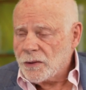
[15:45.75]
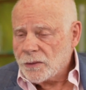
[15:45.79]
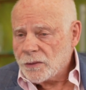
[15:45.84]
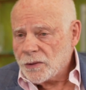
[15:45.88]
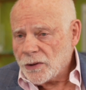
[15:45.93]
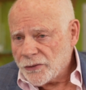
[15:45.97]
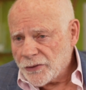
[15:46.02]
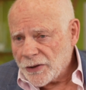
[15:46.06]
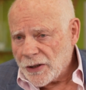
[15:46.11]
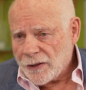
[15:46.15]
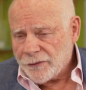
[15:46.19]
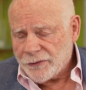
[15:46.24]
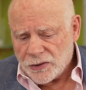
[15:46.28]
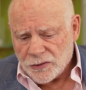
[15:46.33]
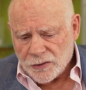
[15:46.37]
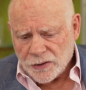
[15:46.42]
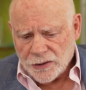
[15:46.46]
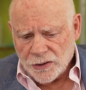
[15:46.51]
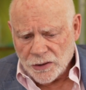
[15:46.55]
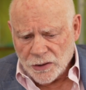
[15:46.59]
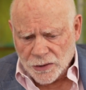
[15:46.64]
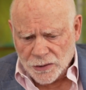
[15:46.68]
because
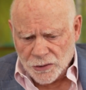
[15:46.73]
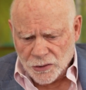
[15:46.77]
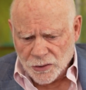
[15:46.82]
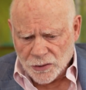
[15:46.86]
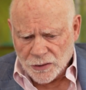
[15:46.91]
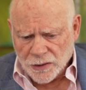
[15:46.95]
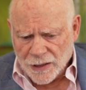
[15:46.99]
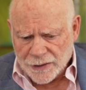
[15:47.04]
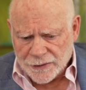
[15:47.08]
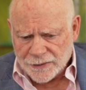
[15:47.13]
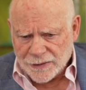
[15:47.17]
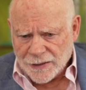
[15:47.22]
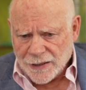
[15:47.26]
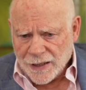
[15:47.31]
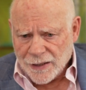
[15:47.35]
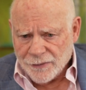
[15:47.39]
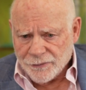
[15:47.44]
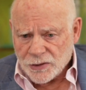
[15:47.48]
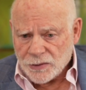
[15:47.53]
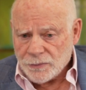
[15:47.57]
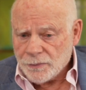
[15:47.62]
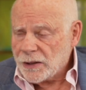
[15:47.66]
obviously you'd like to
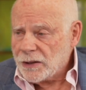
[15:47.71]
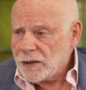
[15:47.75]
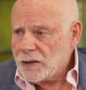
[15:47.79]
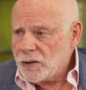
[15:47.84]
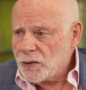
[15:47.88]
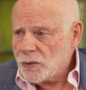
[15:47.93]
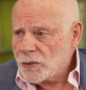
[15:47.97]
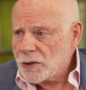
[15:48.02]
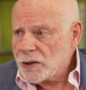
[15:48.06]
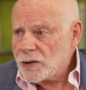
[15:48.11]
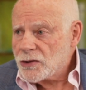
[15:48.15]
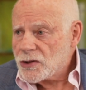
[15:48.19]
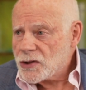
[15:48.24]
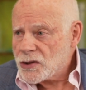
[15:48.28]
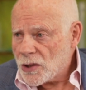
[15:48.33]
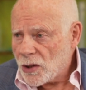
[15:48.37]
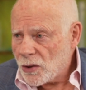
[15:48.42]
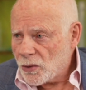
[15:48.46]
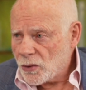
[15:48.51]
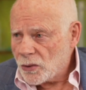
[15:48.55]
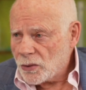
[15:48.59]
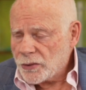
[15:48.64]
have as many units
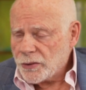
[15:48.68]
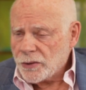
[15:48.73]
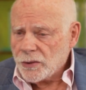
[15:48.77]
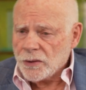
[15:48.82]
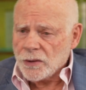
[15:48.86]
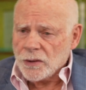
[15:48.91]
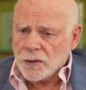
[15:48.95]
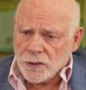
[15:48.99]
sold